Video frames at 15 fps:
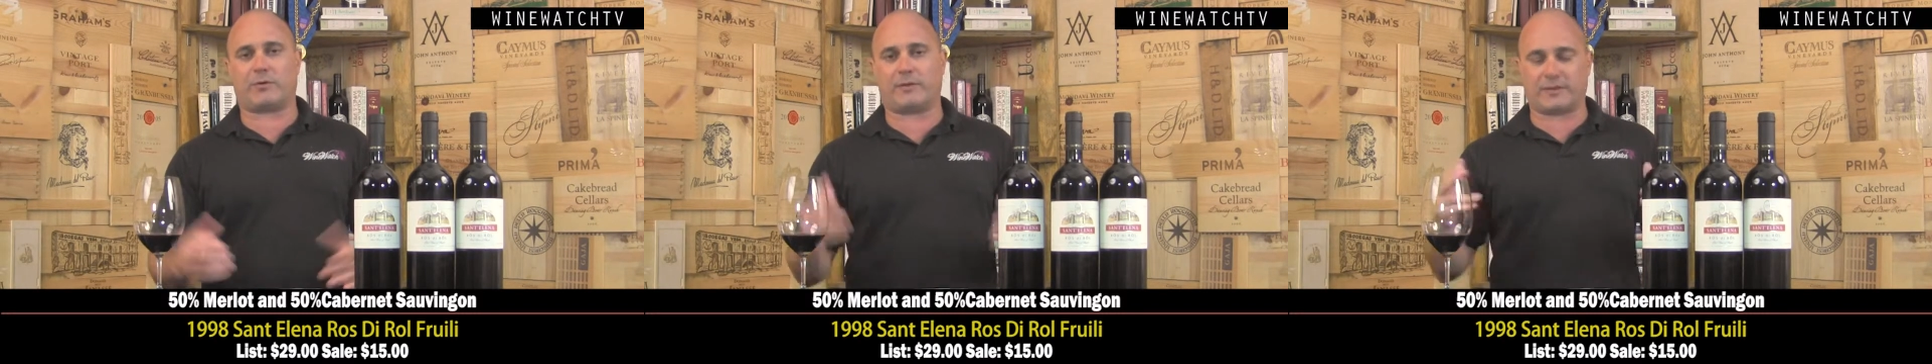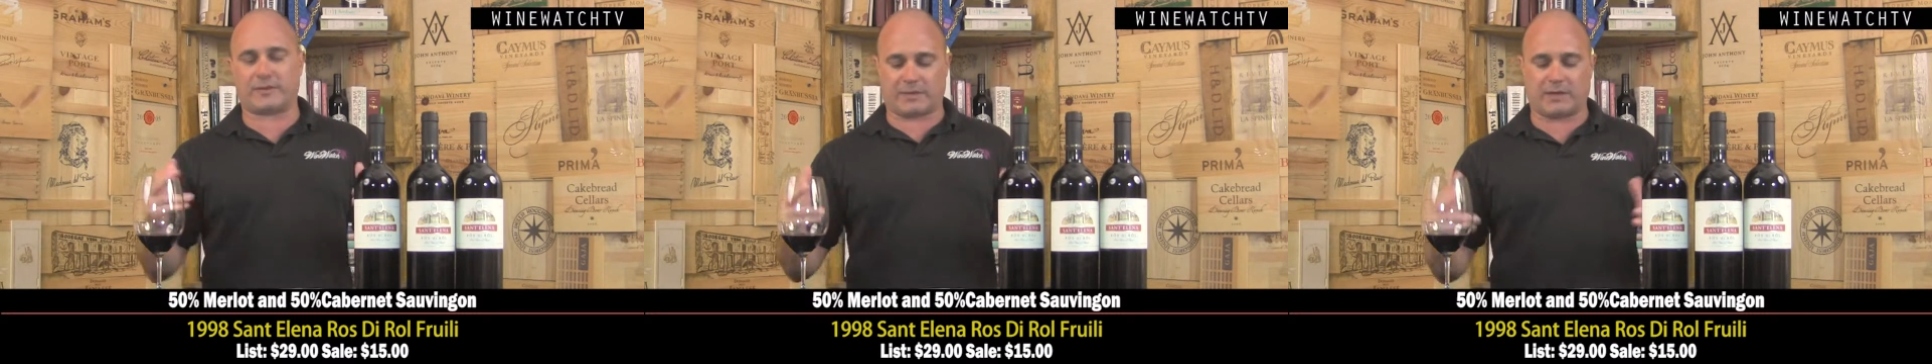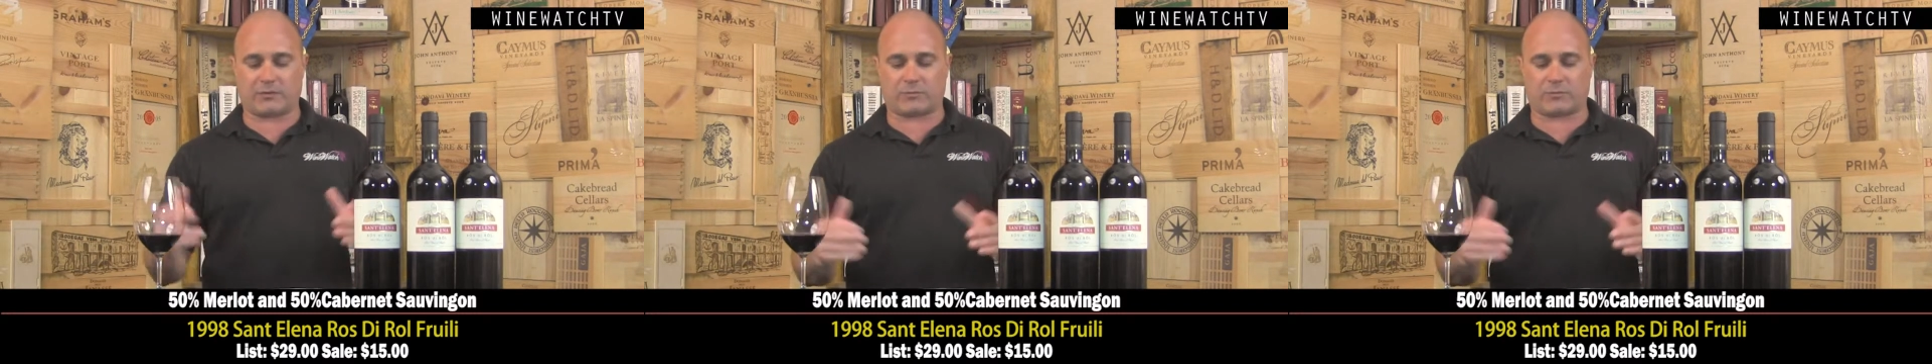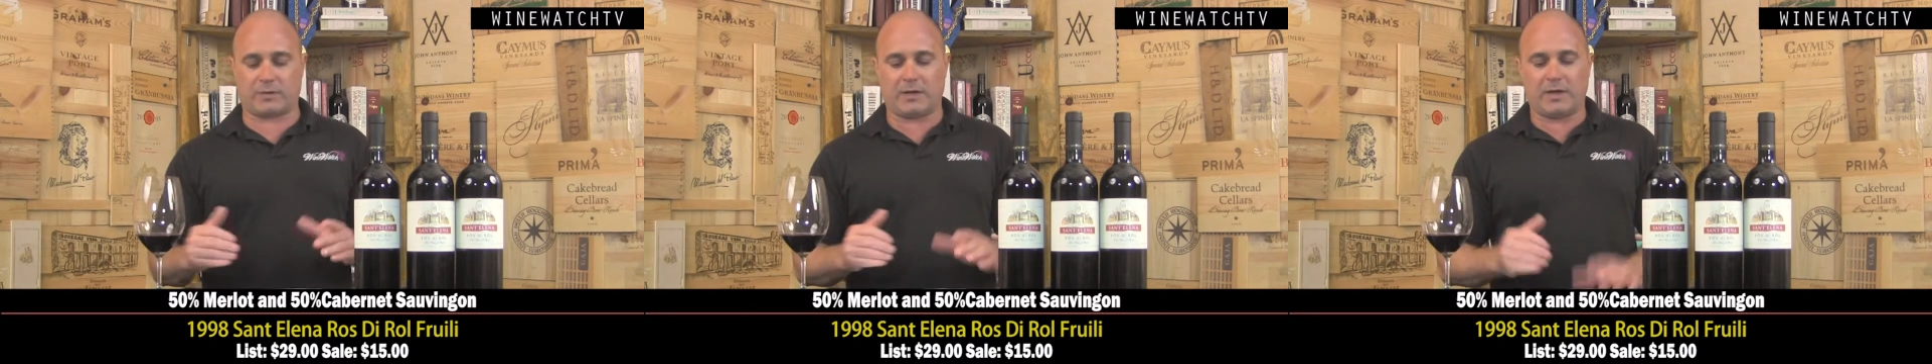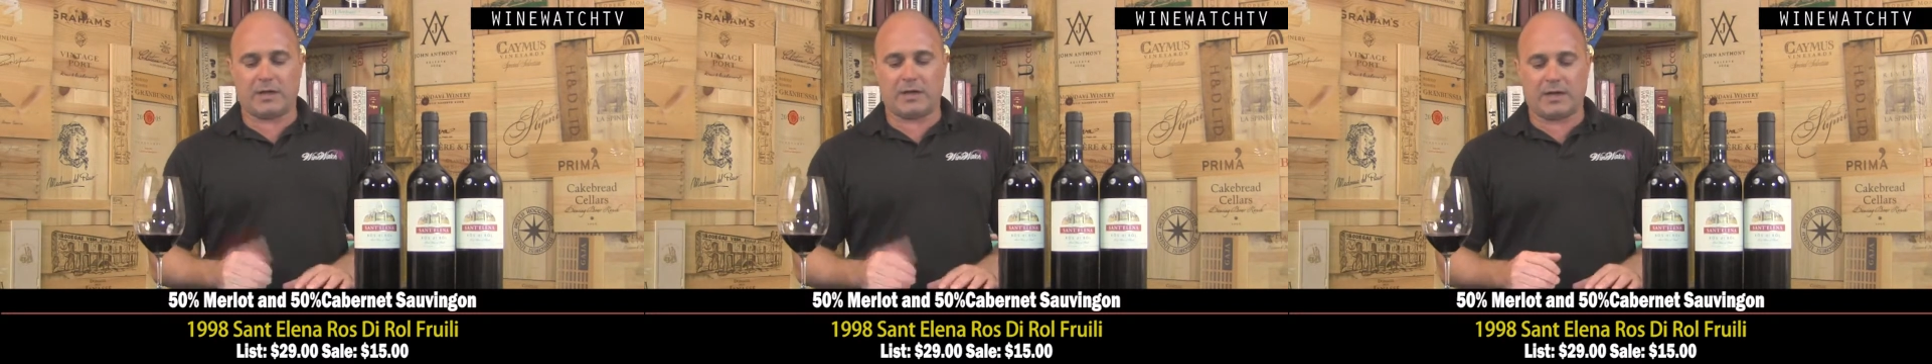in this country,
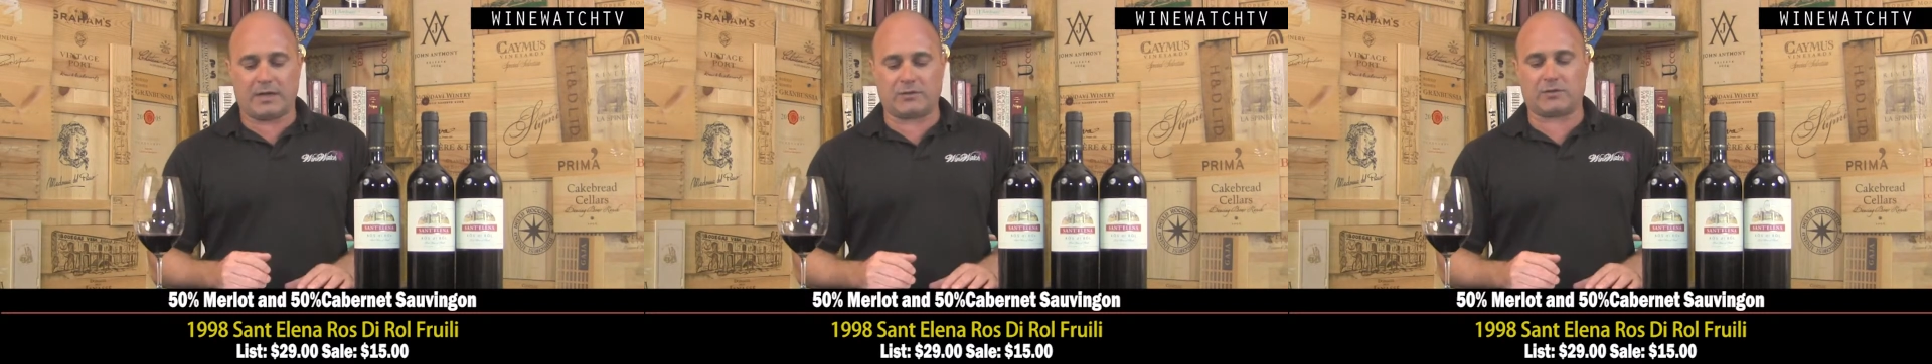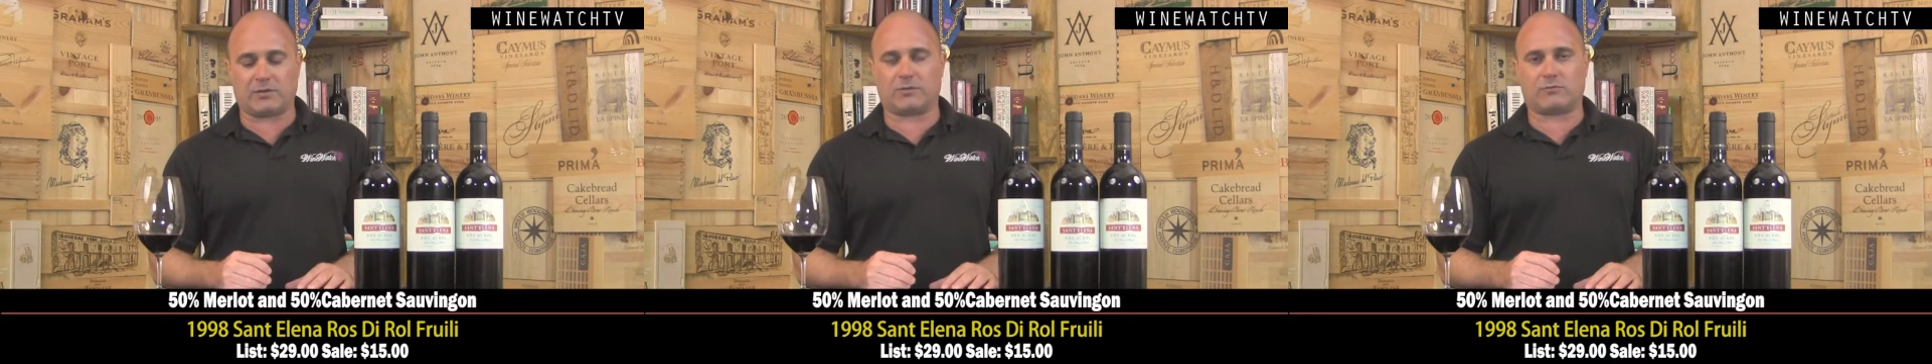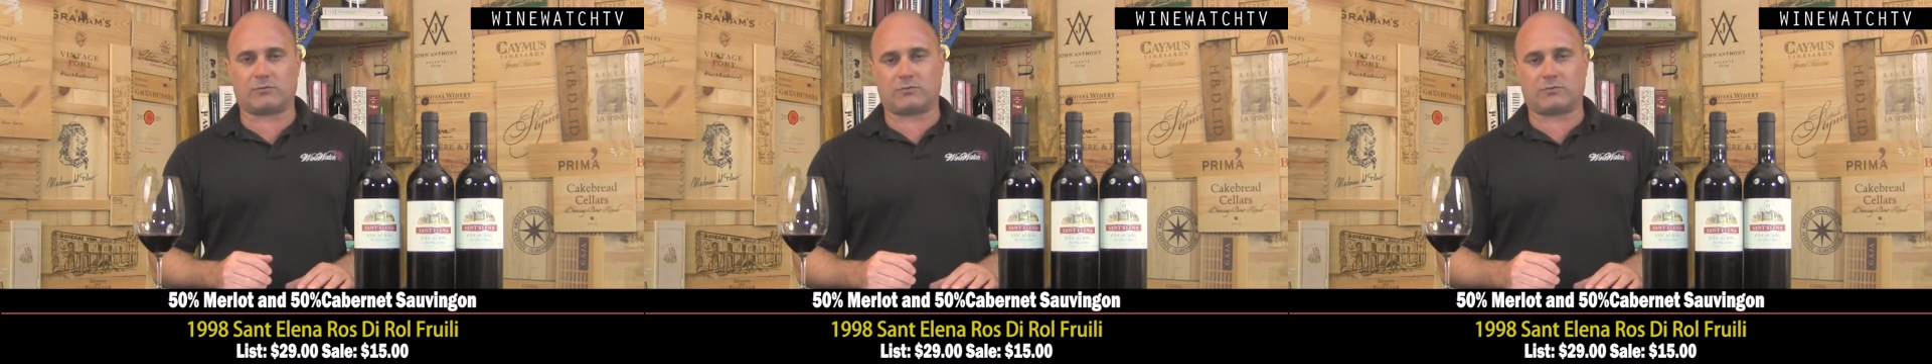he should